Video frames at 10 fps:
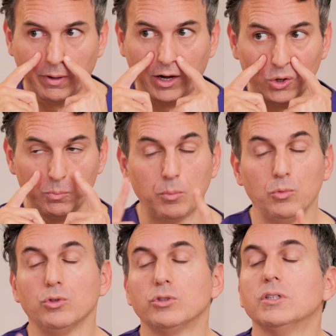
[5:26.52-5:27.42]
for the
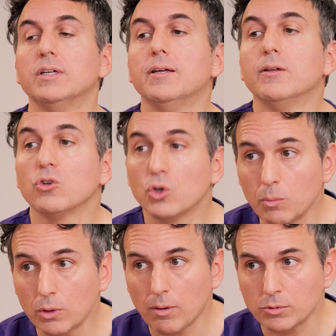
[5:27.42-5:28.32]
cheekbones.
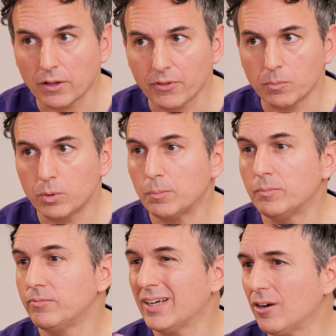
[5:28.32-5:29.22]
How are we going to do it?
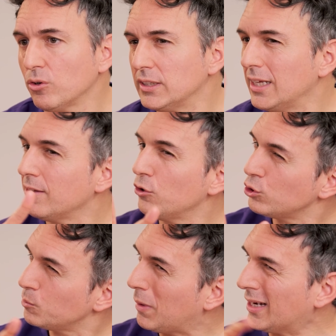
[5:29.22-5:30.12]
Well, notice that it has 2